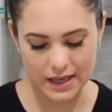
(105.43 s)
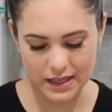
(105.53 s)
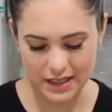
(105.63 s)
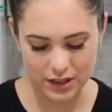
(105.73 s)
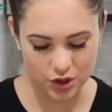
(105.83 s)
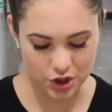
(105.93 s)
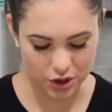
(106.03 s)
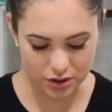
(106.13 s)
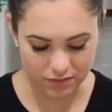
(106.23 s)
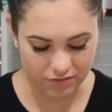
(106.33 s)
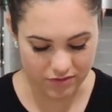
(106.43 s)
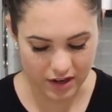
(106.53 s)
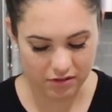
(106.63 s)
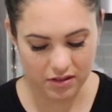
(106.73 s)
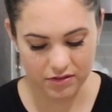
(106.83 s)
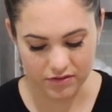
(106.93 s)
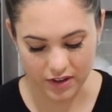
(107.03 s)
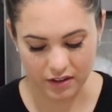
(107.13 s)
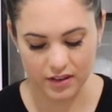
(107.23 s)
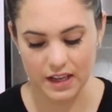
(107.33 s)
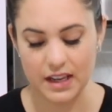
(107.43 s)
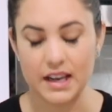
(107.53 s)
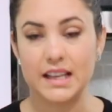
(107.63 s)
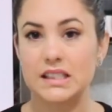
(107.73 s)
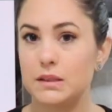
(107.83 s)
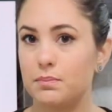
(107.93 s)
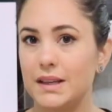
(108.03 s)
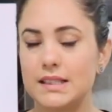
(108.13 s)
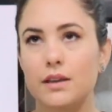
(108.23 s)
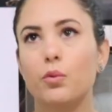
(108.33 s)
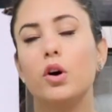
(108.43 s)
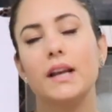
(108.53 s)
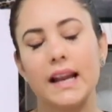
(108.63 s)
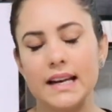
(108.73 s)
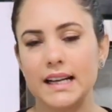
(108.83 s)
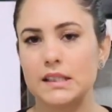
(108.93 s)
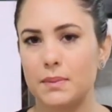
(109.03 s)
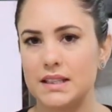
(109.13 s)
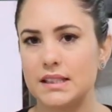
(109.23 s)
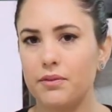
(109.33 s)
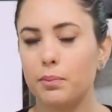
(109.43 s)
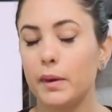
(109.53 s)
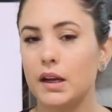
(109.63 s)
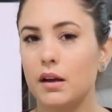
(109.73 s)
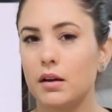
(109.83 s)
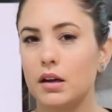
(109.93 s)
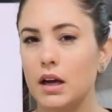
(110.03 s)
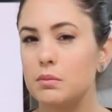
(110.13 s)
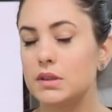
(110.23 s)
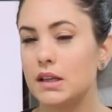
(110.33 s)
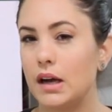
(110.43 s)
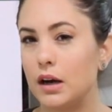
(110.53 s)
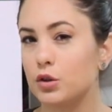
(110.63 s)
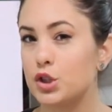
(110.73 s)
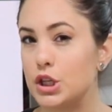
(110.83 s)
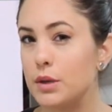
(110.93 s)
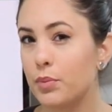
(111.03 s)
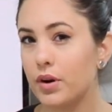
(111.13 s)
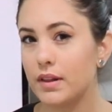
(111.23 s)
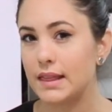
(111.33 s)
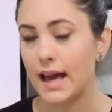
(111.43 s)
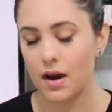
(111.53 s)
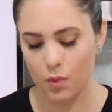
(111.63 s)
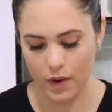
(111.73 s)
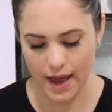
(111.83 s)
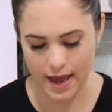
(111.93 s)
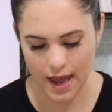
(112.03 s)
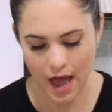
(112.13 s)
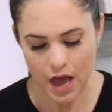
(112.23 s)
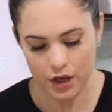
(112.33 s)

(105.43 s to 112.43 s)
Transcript: It is just very, very inexpensive. Well, not inexpensive, but it comes out cheaper that way.